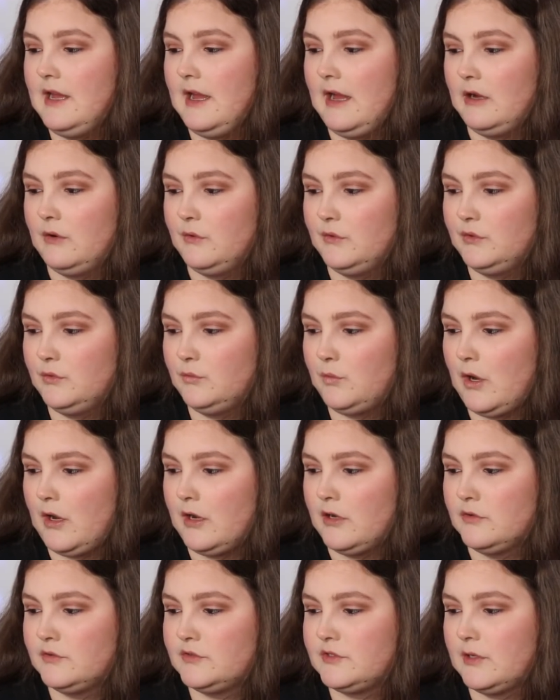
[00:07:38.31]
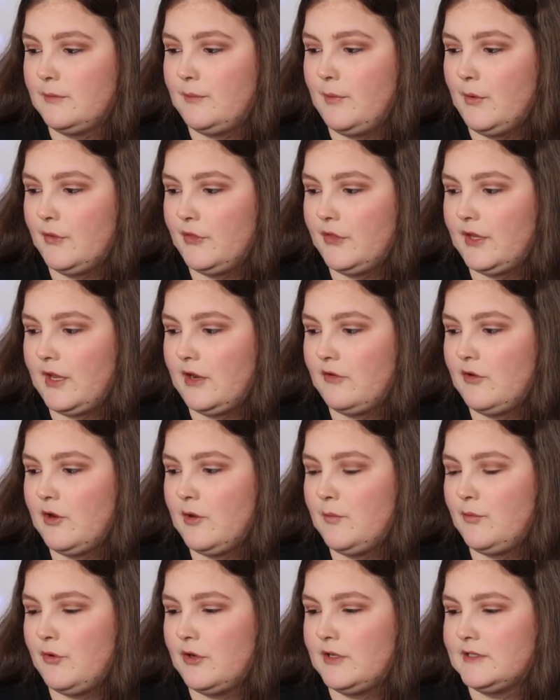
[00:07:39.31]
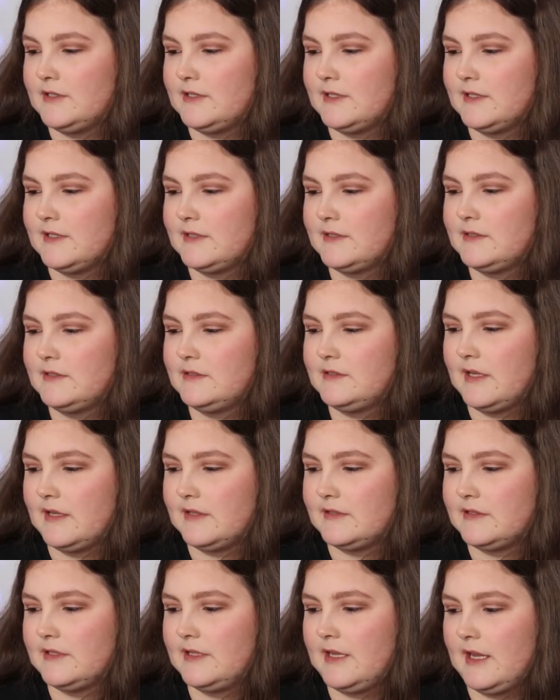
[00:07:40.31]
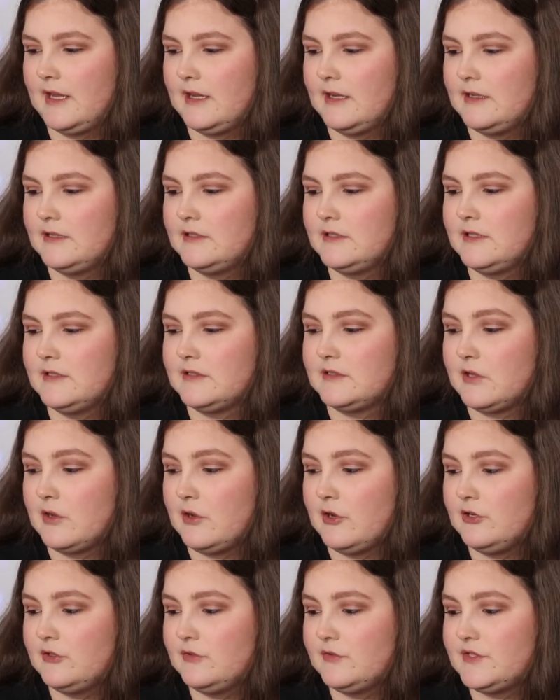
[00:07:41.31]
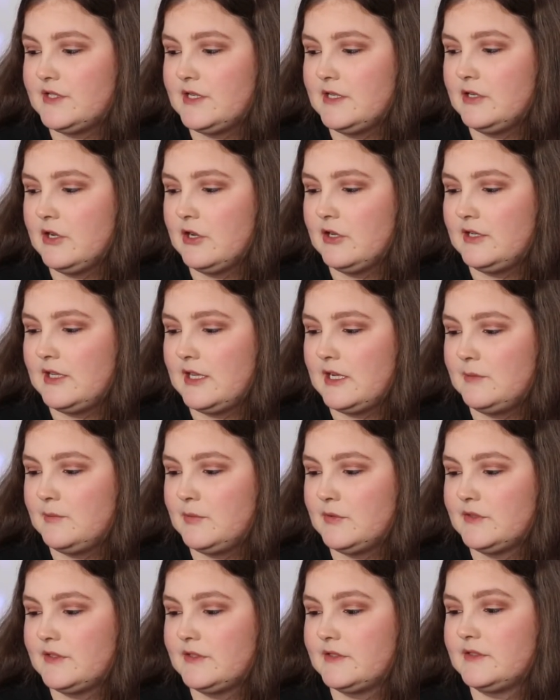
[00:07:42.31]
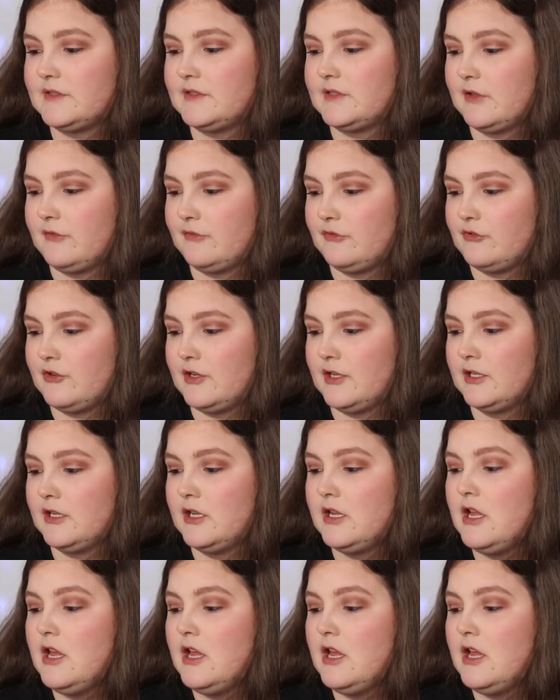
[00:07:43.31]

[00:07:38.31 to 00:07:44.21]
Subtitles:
Out in the wilds, apothecary apprentice Tessa Cade is tired of seeing her neighbours suffering,